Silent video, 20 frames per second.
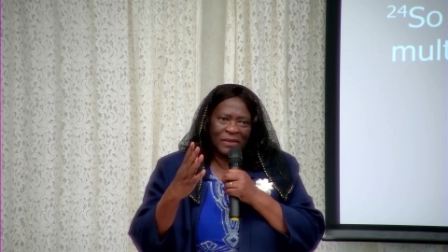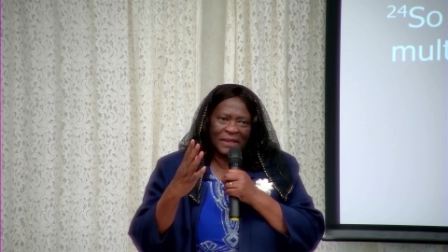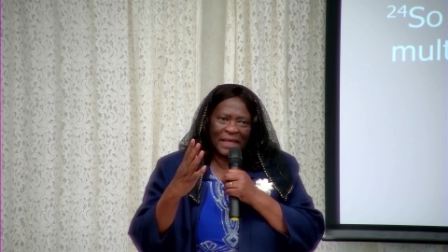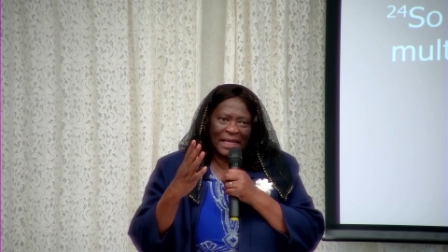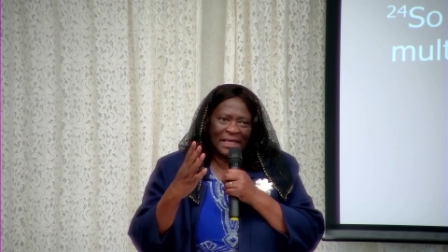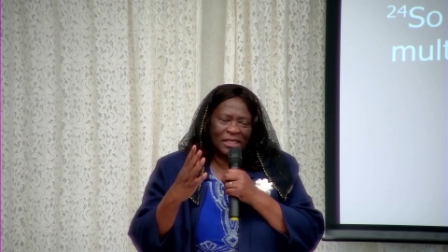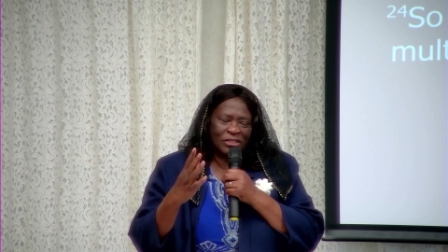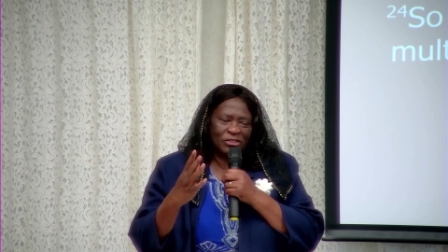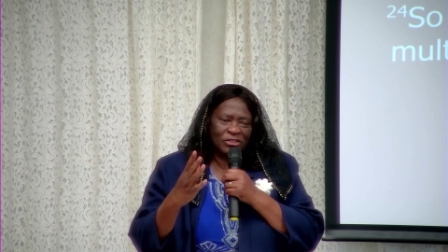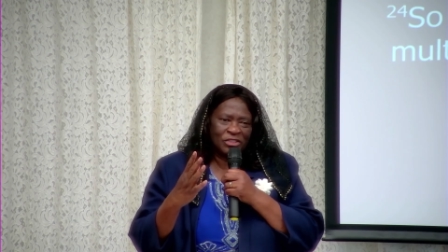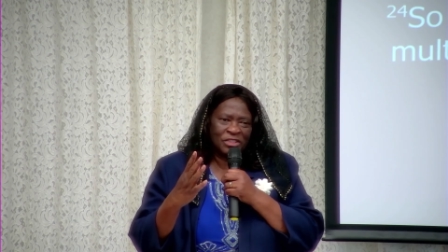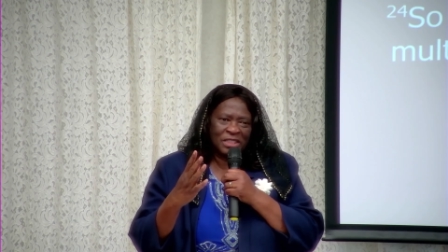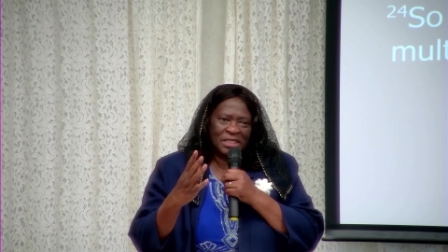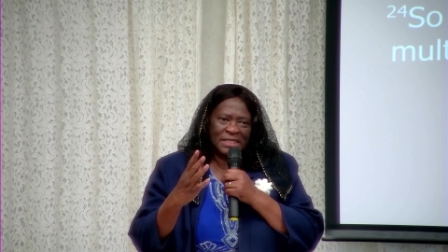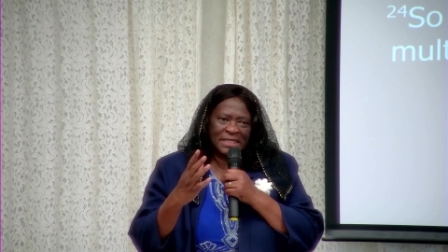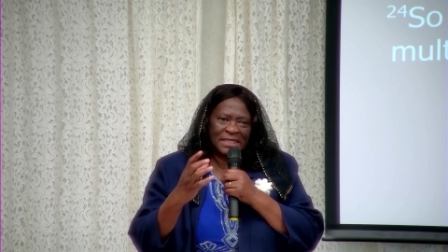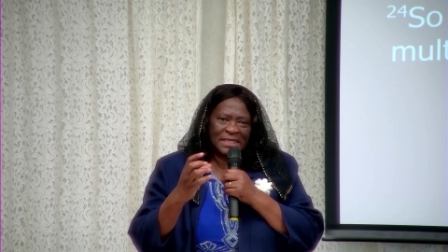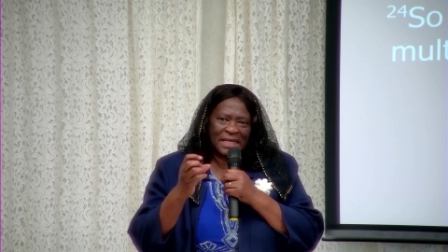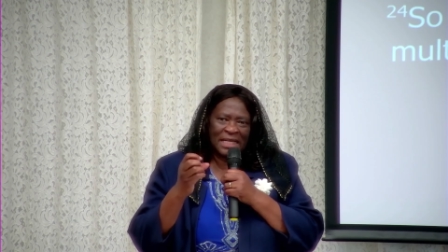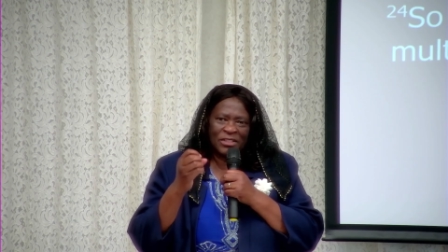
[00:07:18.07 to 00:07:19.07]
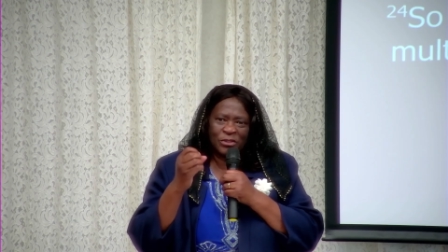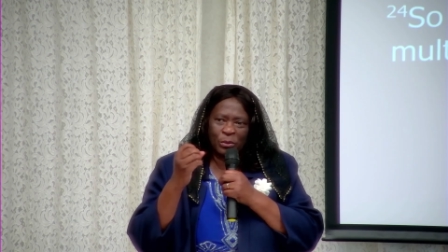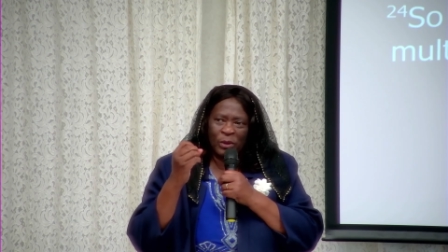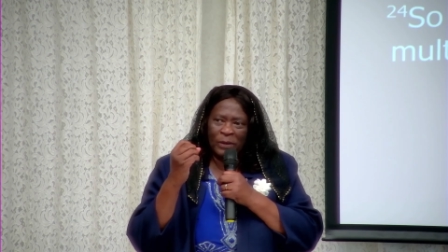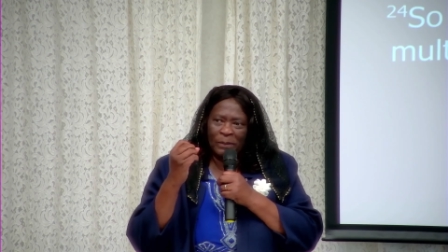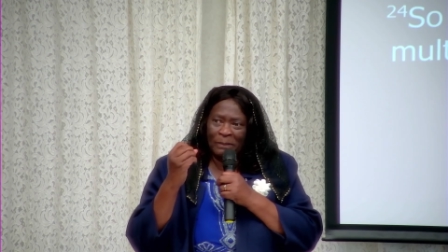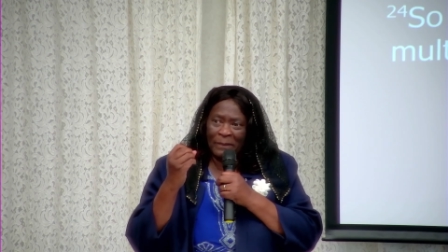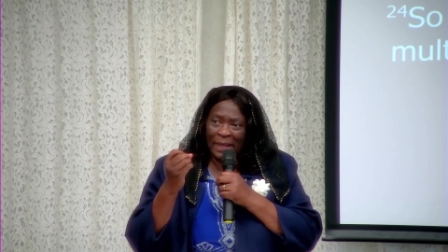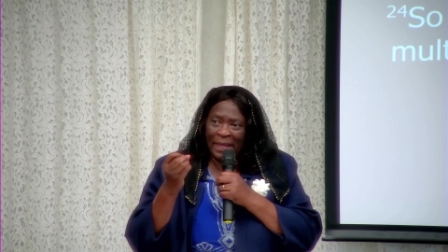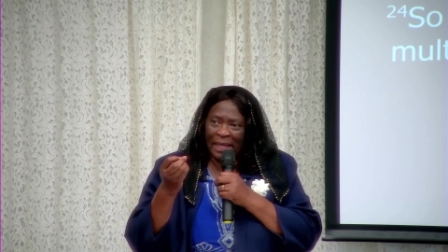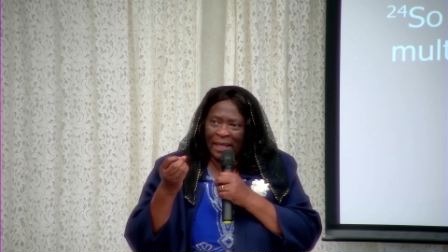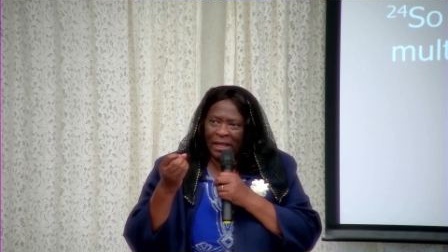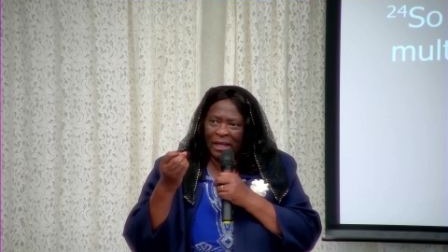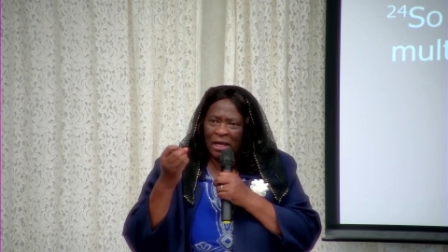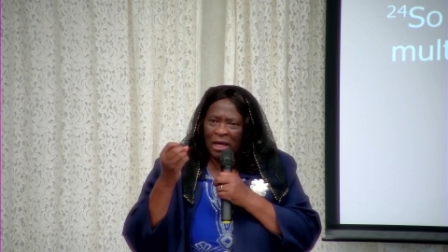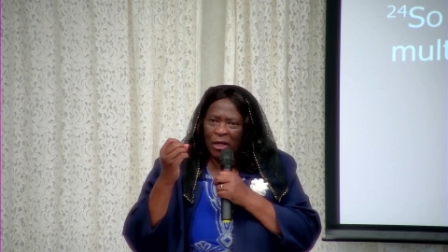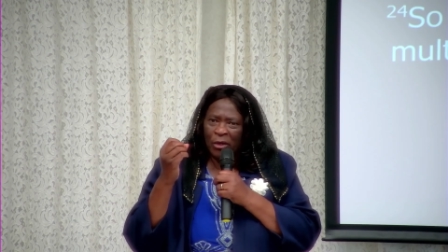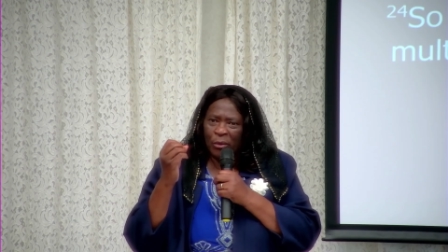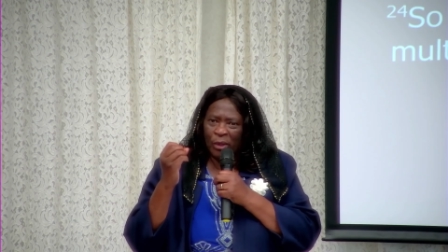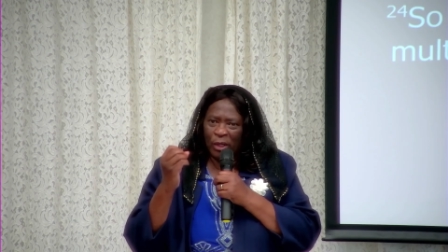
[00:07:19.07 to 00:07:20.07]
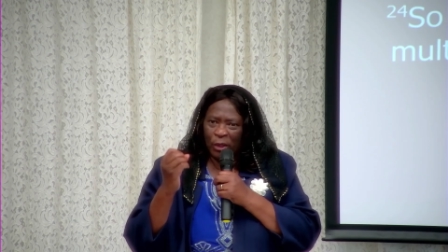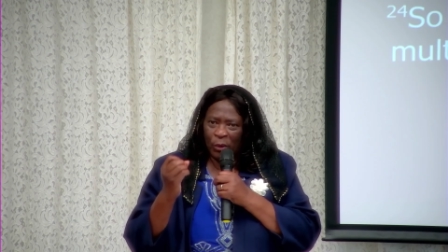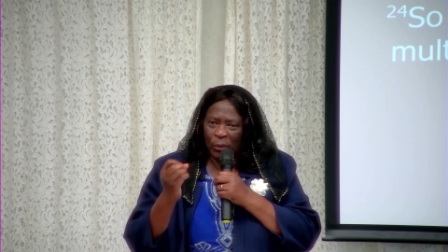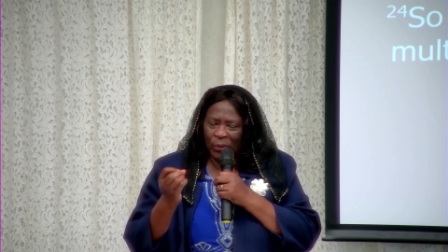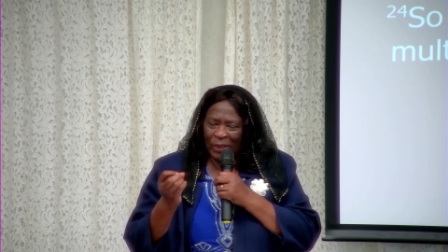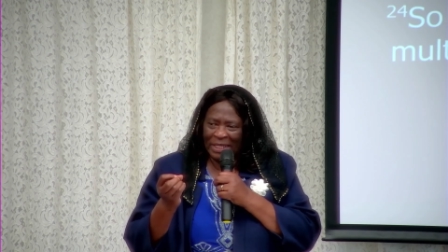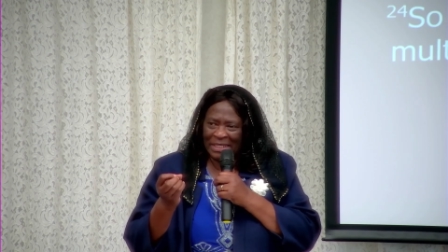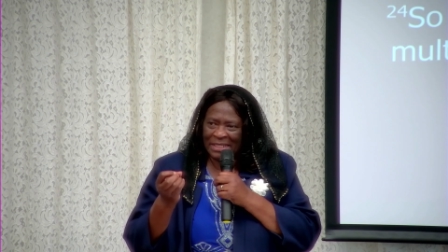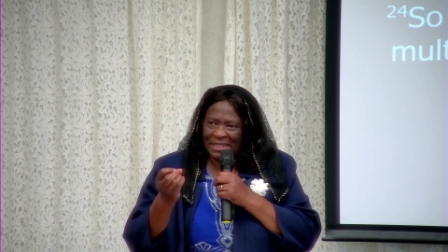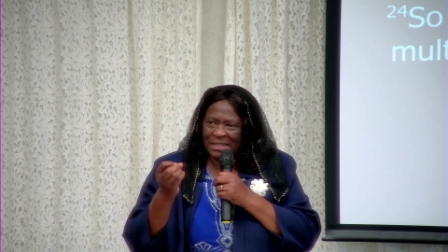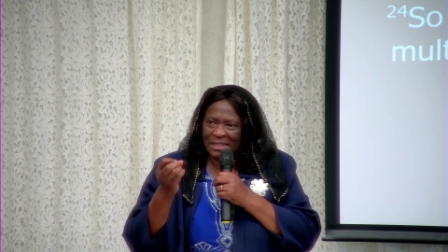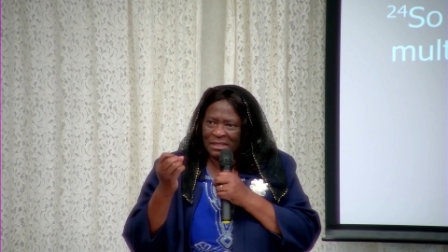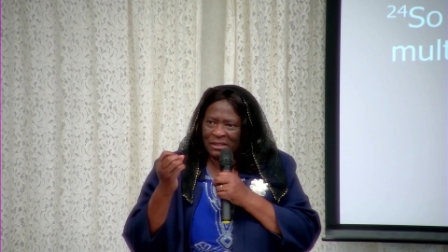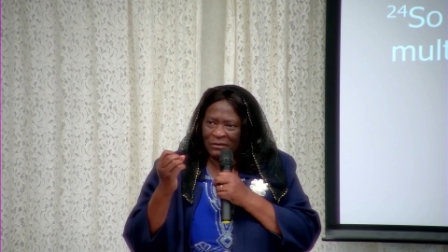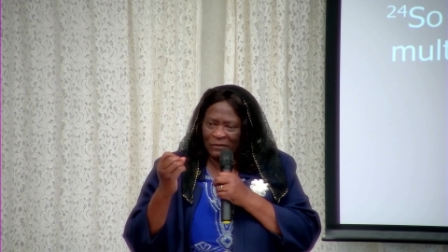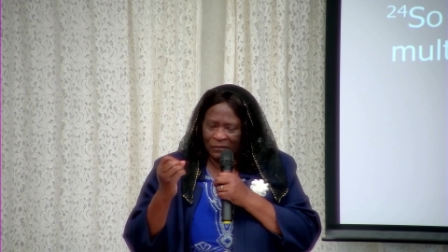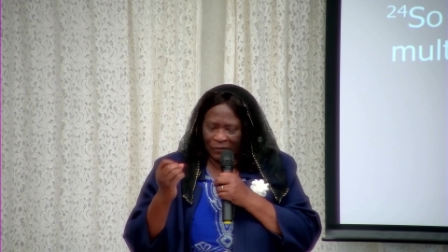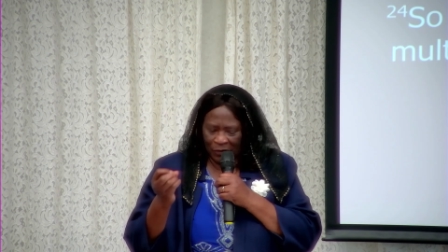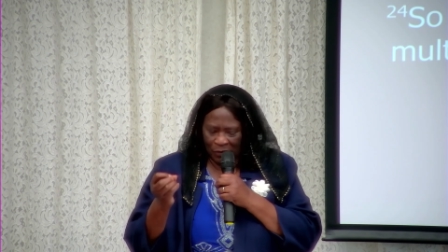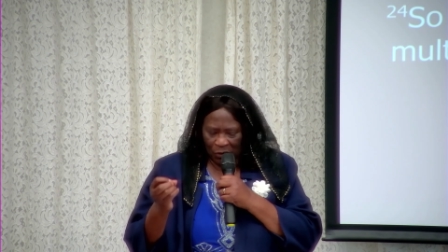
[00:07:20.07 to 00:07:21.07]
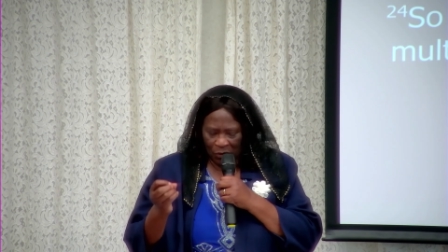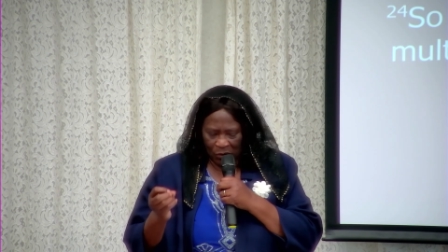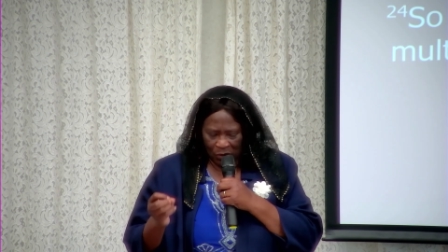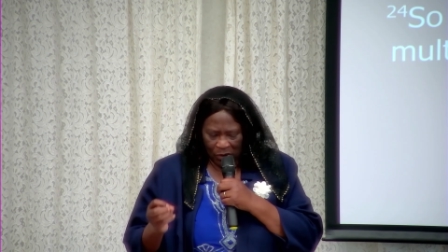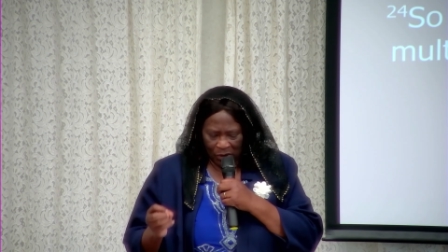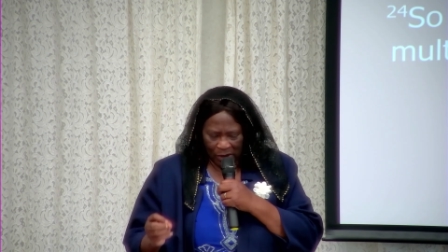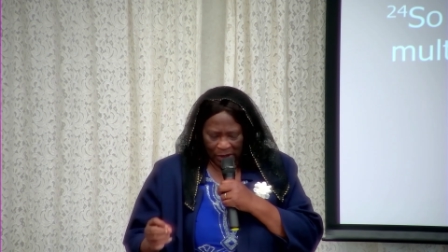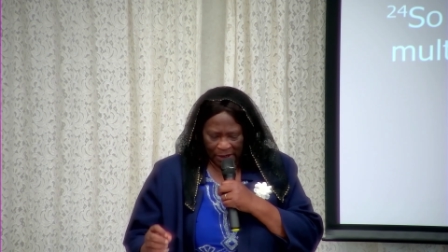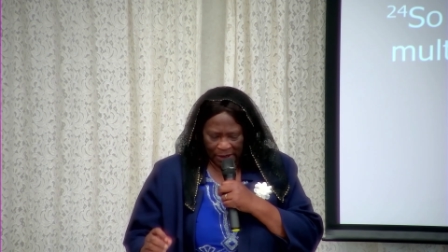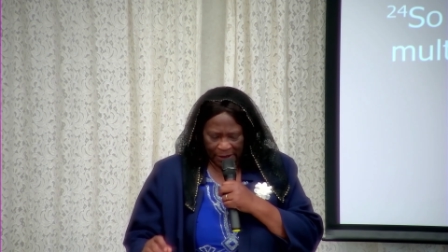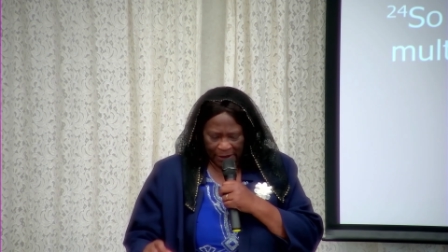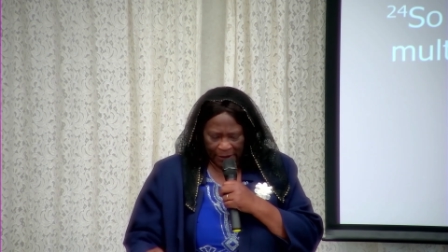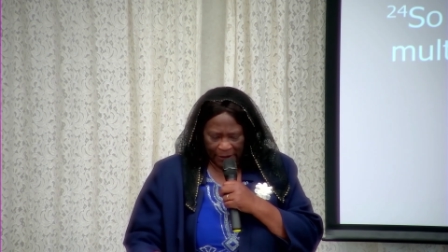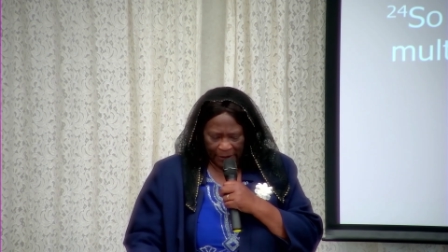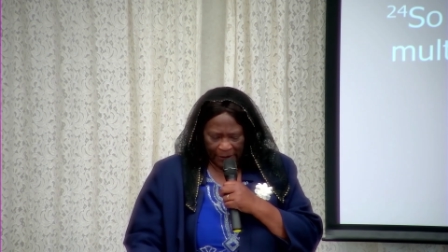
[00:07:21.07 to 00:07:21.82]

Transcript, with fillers: thank you, Jesus, as we make requests of the Lord.